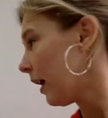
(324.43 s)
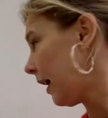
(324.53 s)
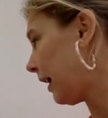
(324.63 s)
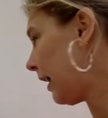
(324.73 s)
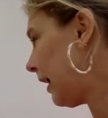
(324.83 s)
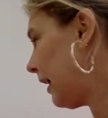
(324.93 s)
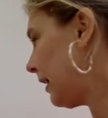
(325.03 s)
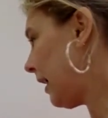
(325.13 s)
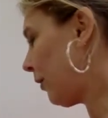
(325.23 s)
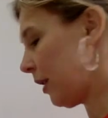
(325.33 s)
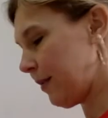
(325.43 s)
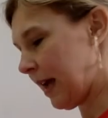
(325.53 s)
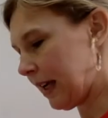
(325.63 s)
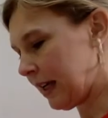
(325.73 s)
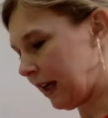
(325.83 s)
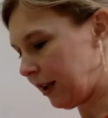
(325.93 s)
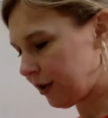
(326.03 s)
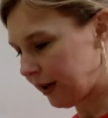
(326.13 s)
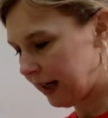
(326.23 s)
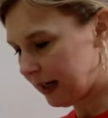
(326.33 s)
And I want to make a yellow green.